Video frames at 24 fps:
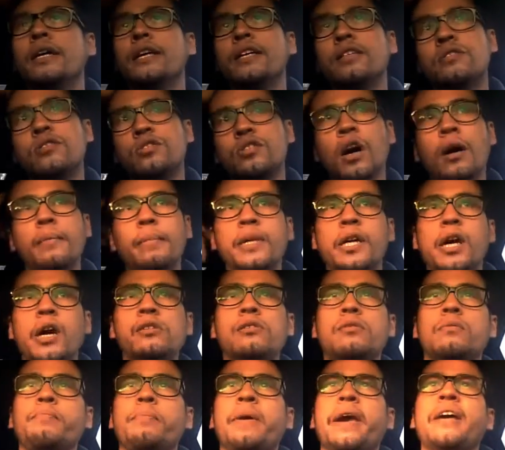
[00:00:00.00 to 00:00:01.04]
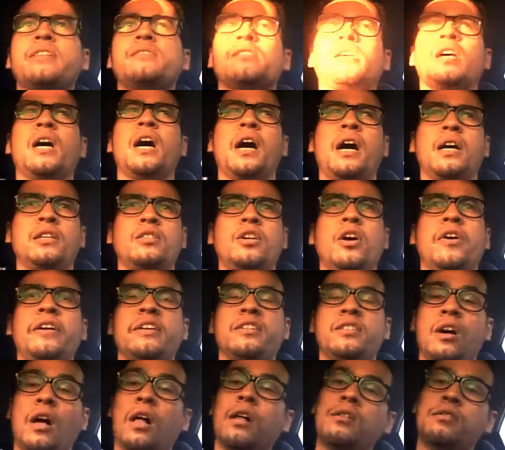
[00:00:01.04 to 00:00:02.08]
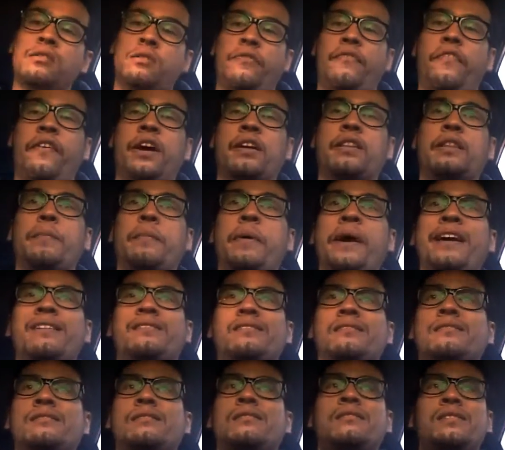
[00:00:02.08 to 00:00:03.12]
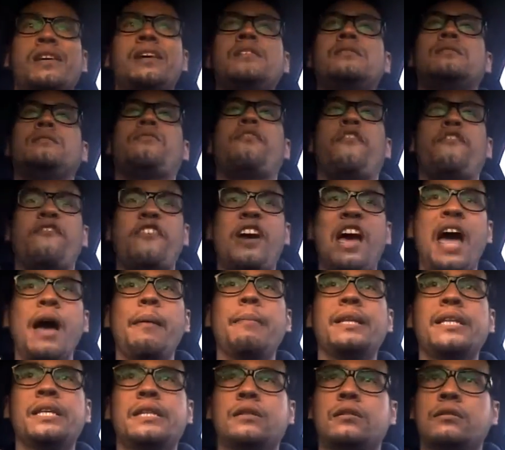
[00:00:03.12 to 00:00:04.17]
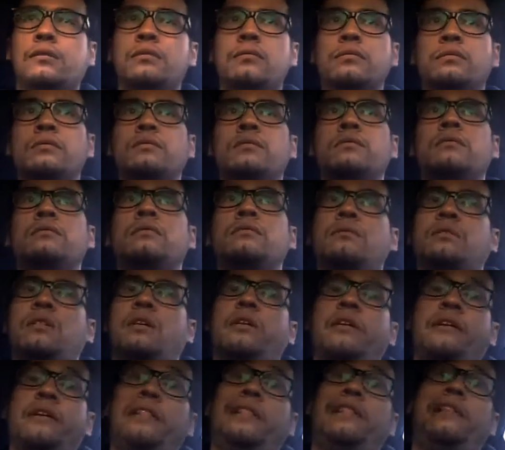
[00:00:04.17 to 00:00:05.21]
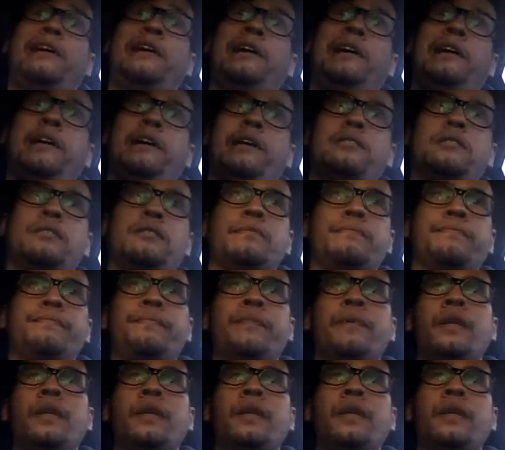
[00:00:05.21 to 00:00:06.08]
Because Domino's and Pizza Hut don't acknowledge the fact that pizzas exist for families. Gotta get large.